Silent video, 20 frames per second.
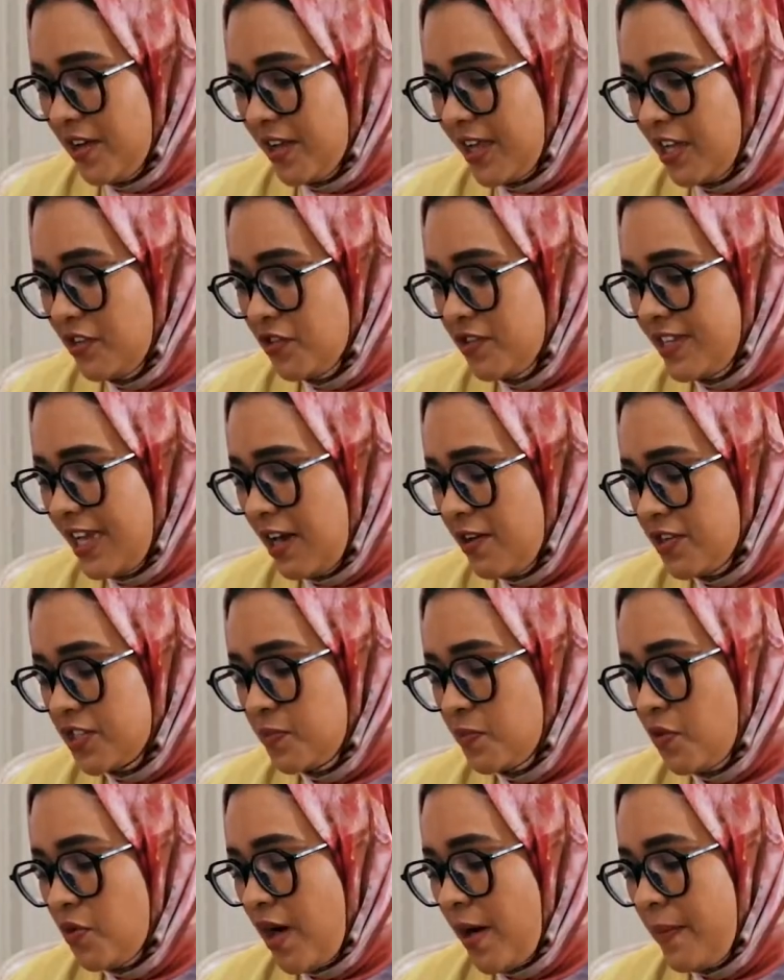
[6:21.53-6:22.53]
can you tell
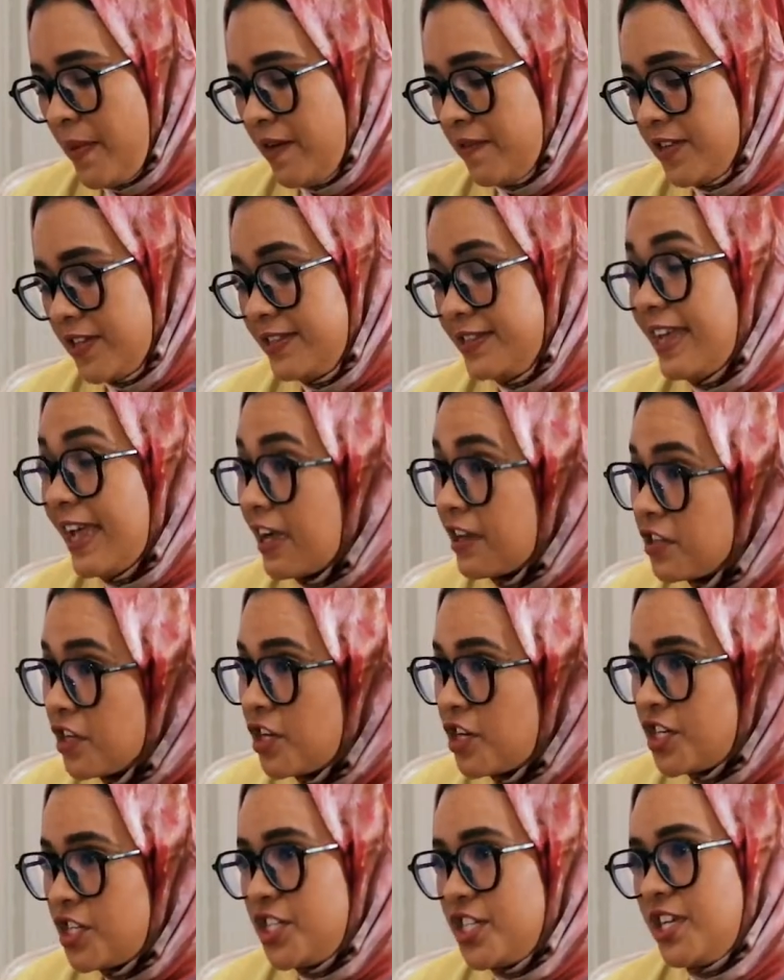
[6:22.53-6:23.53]
us more about the
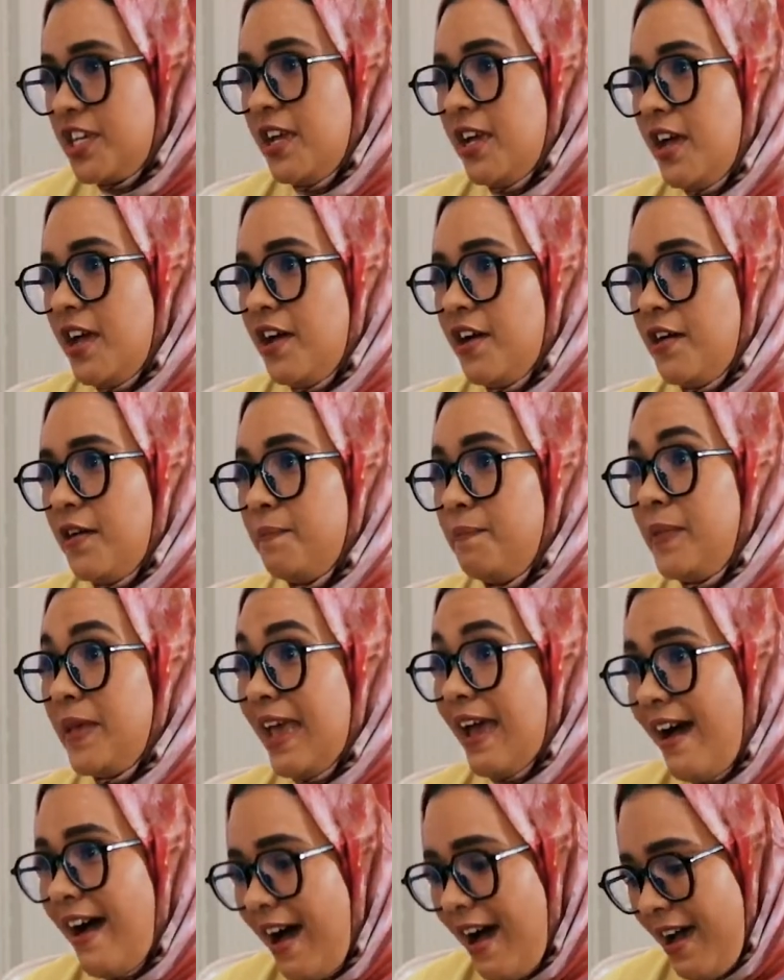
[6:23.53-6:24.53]
technology
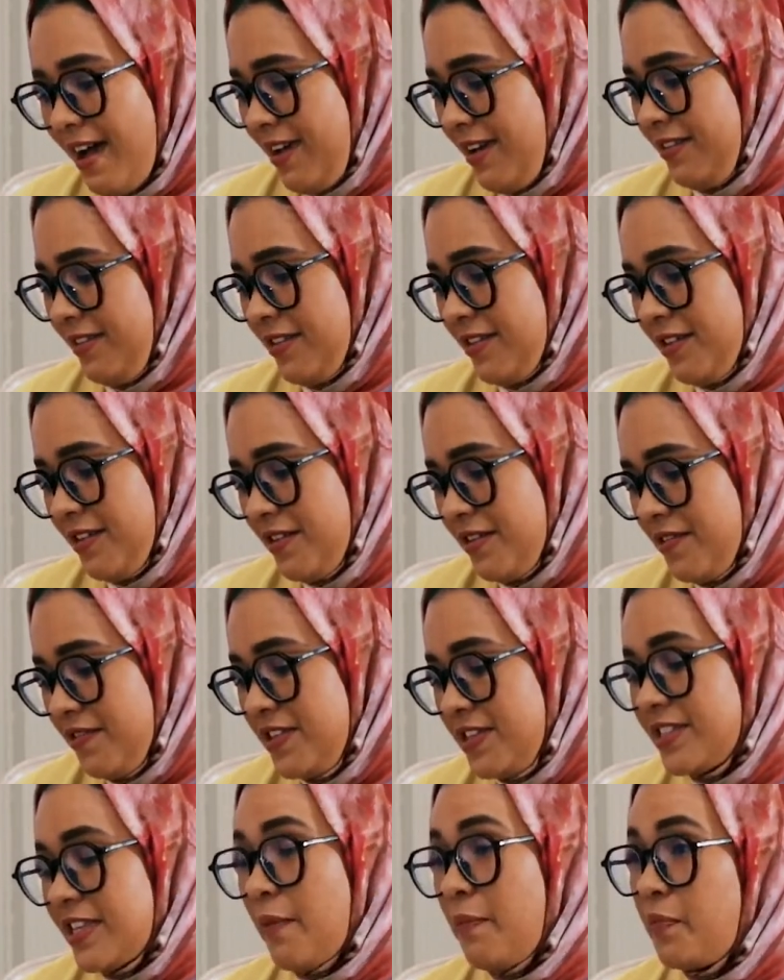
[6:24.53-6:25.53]
behind
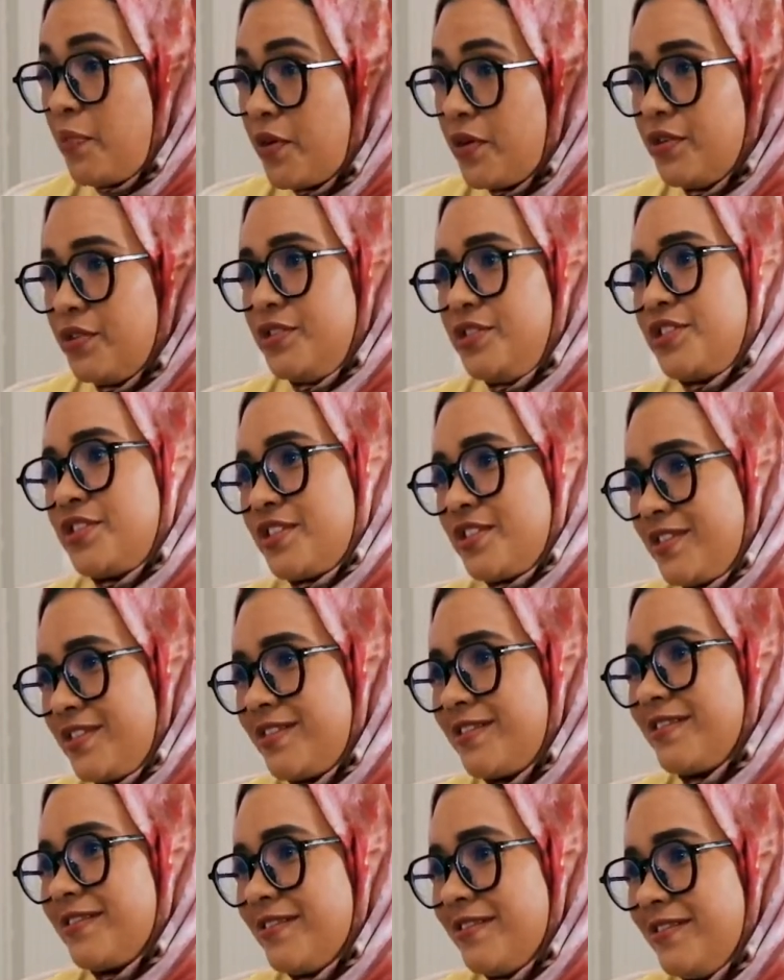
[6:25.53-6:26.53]
this approach?
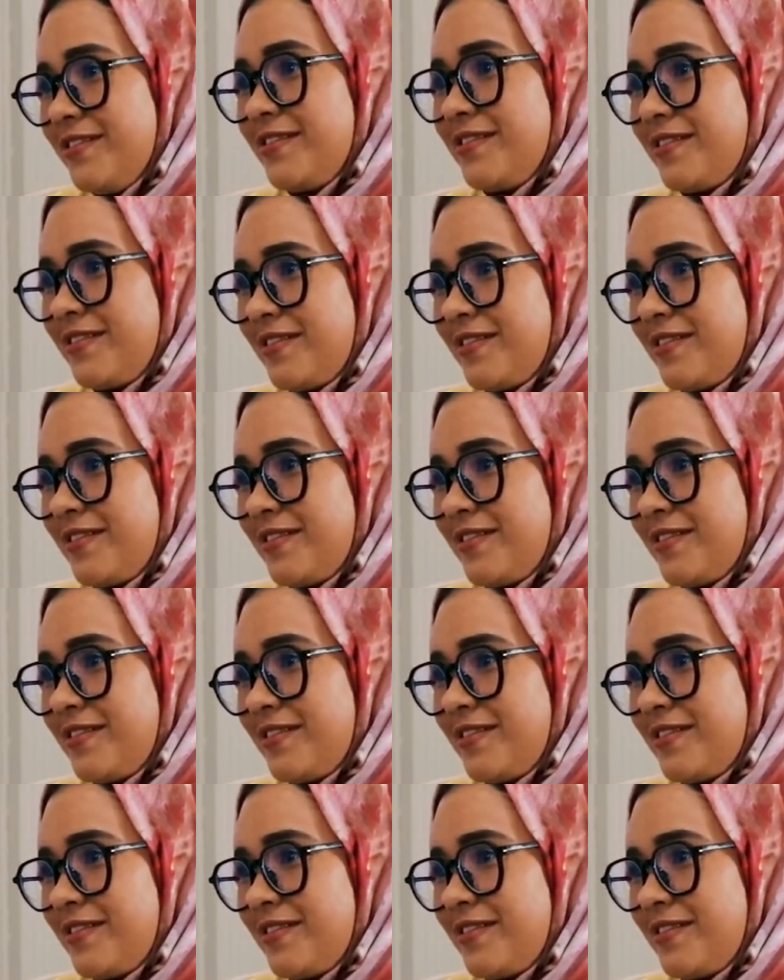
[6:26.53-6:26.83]
Mm-hmm.